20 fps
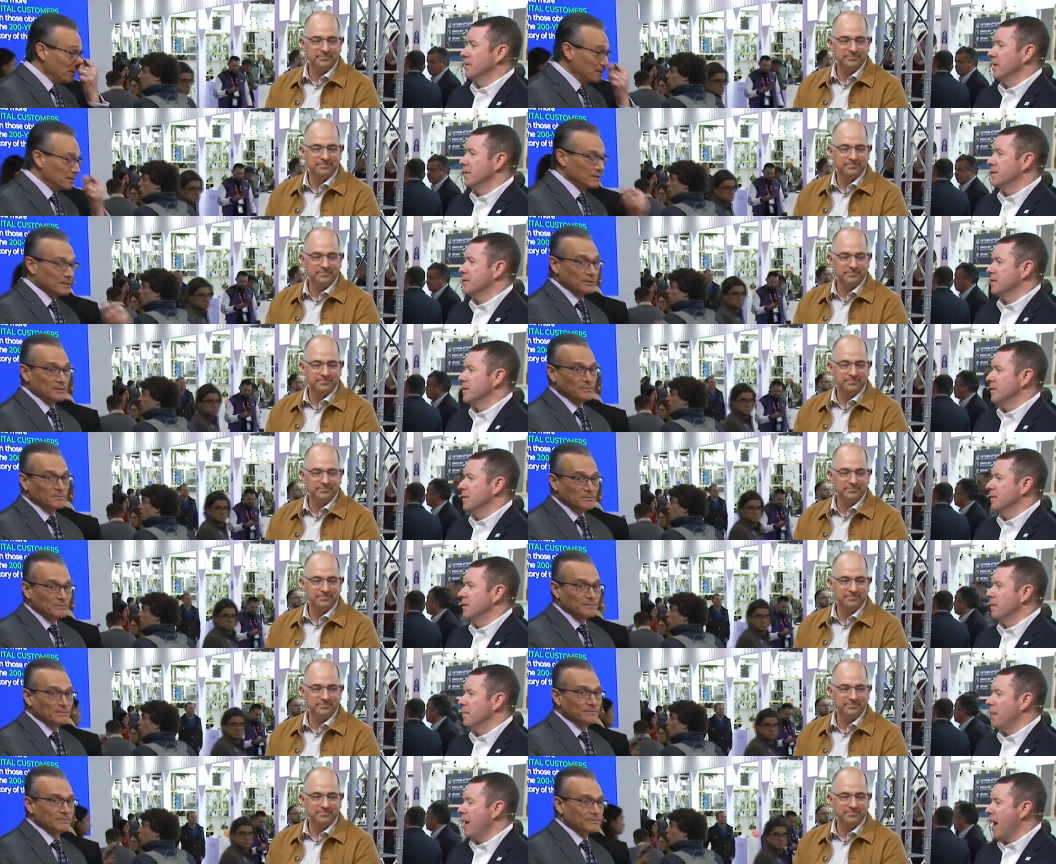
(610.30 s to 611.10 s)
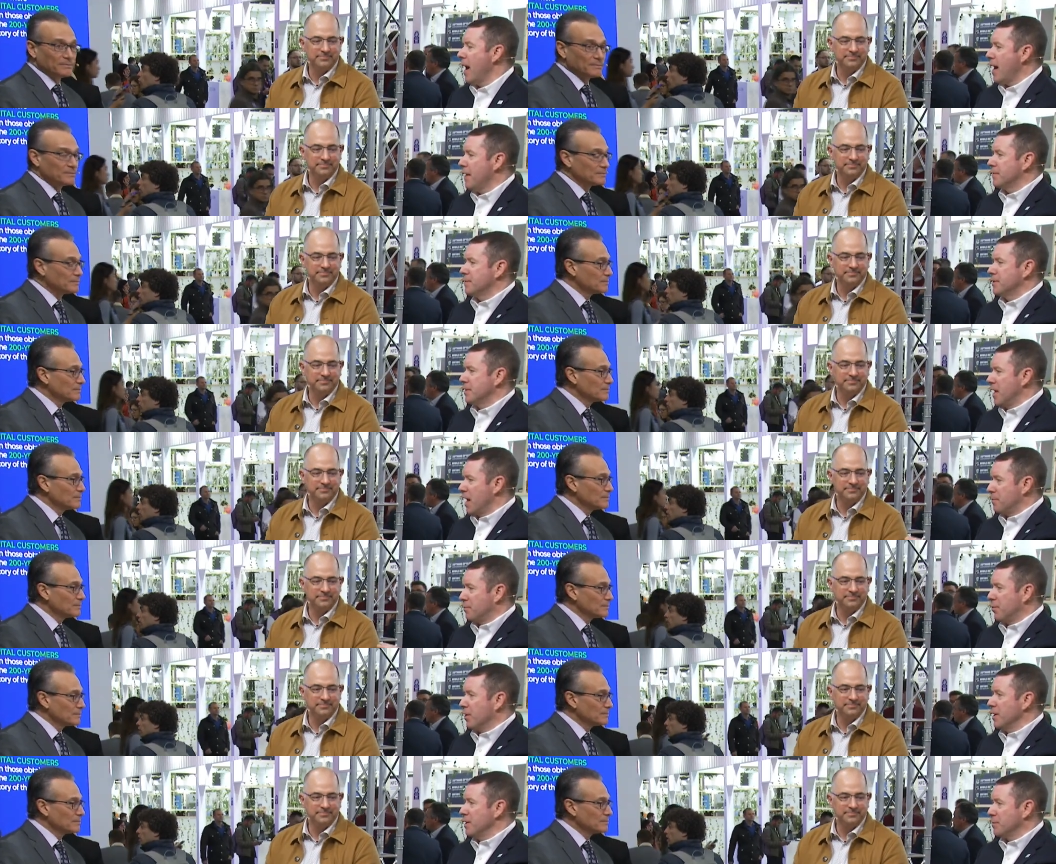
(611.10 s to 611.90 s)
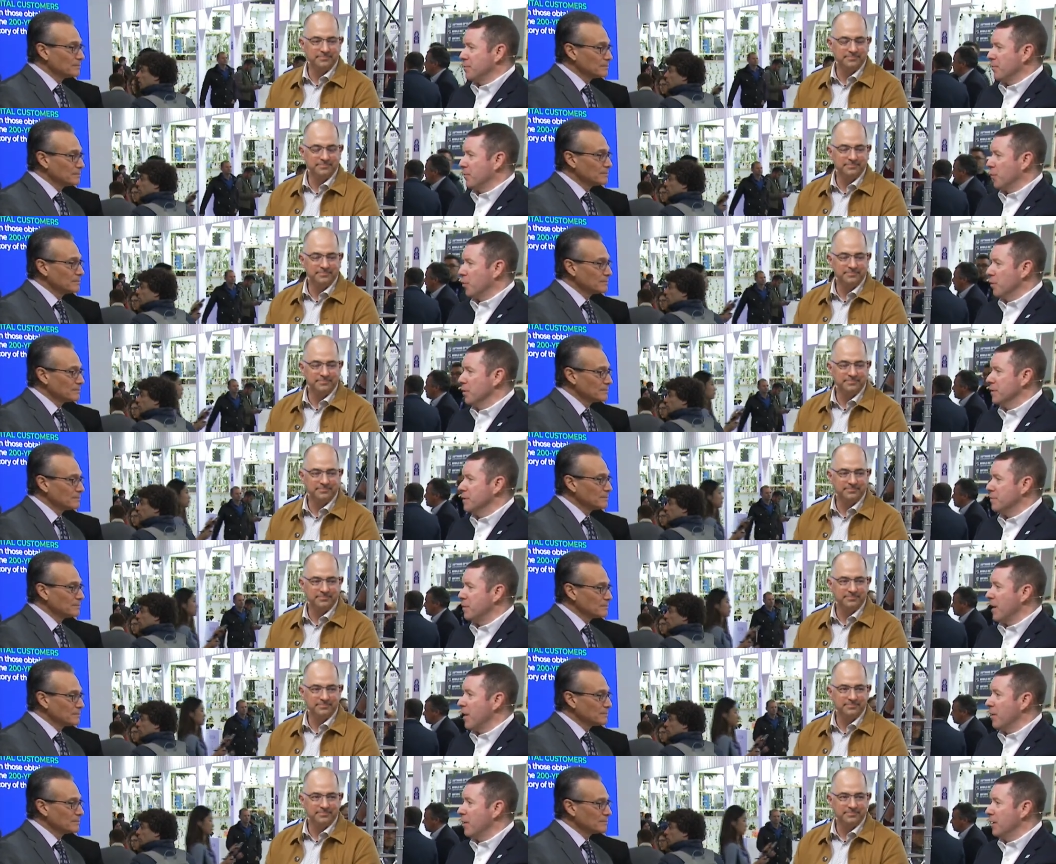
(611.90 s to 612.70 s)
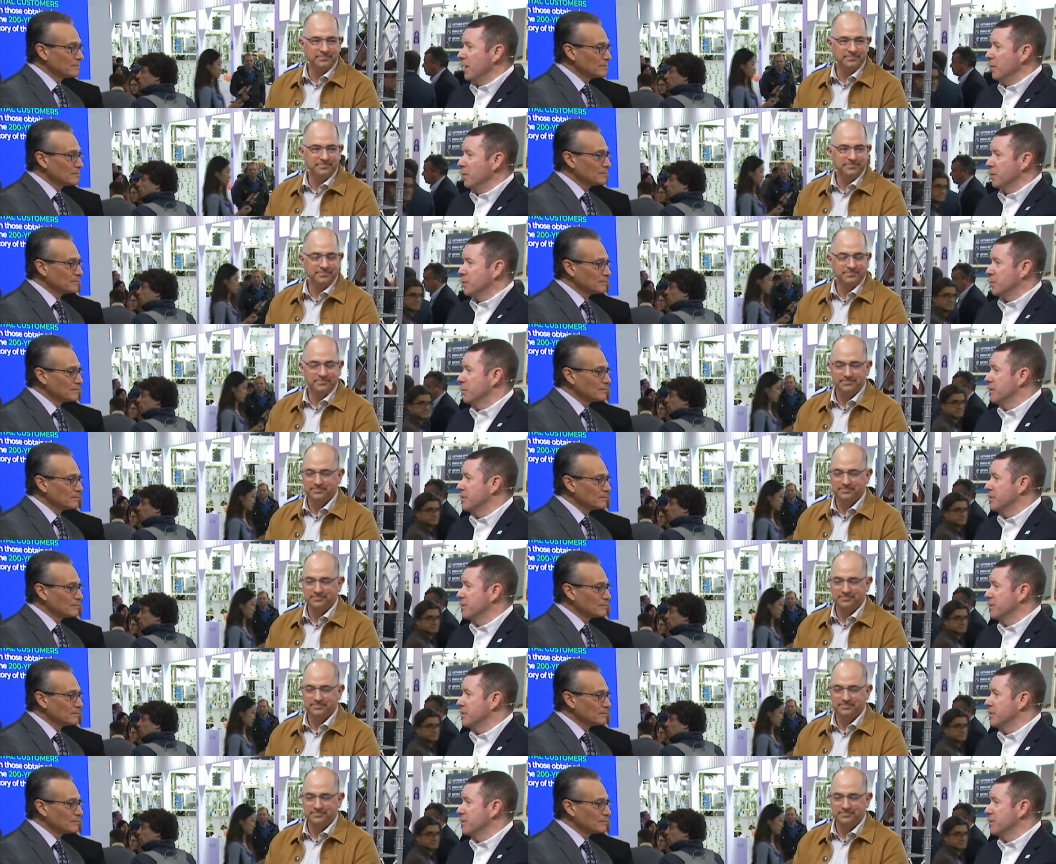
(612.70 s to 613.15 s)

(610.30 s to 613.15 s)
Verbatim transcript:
Speaker 1: it's the path to that price performance parity, which we